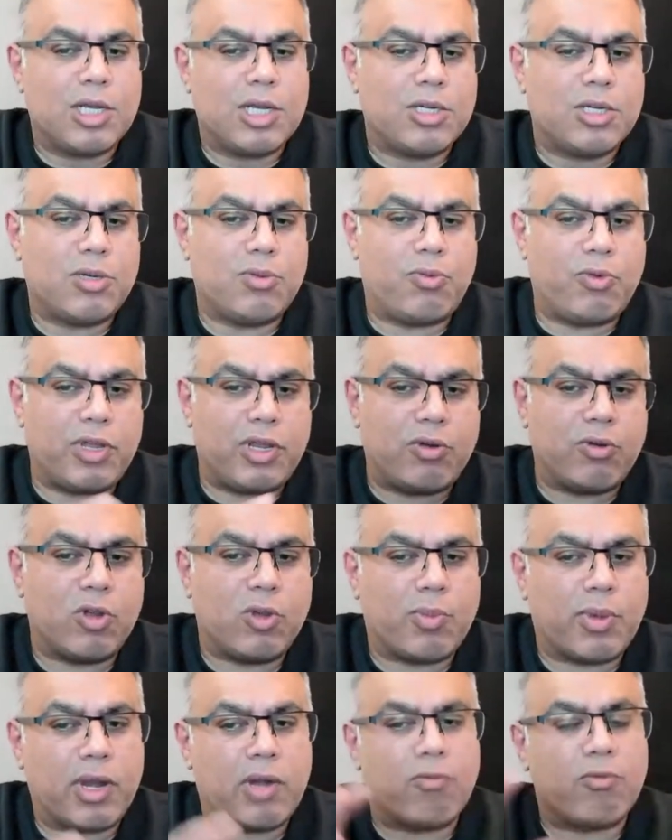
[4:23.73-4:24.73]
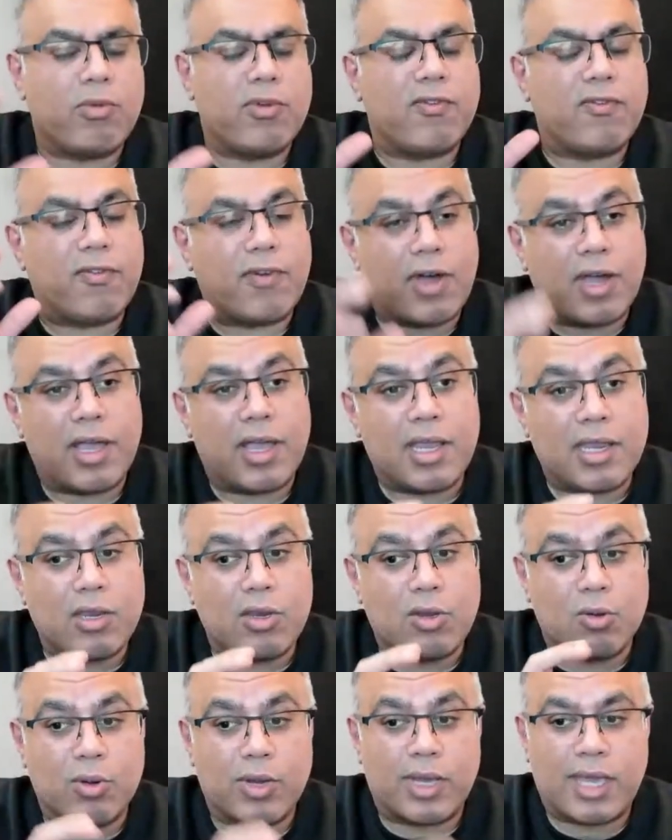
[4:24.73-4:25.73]
to regroup and refine
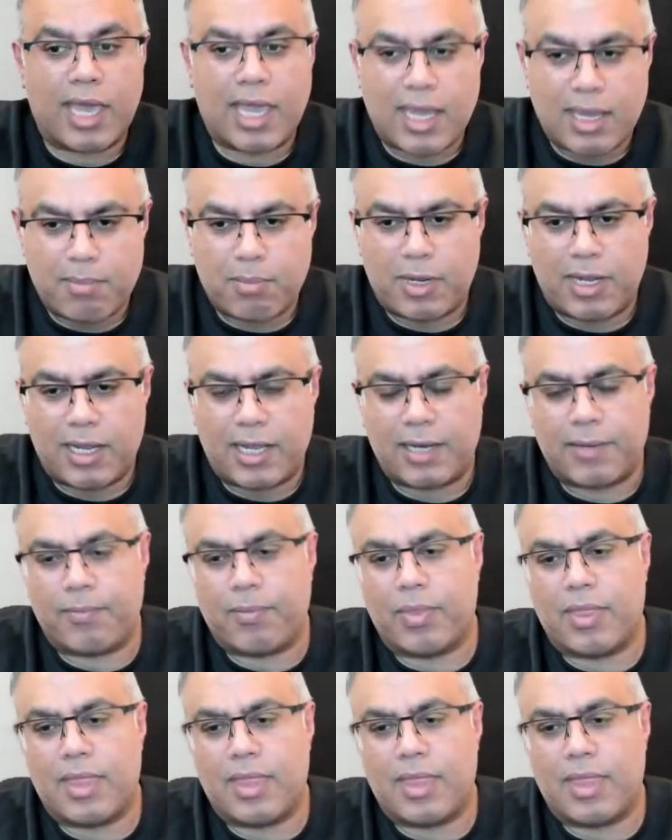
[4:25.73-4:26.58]
your game plan.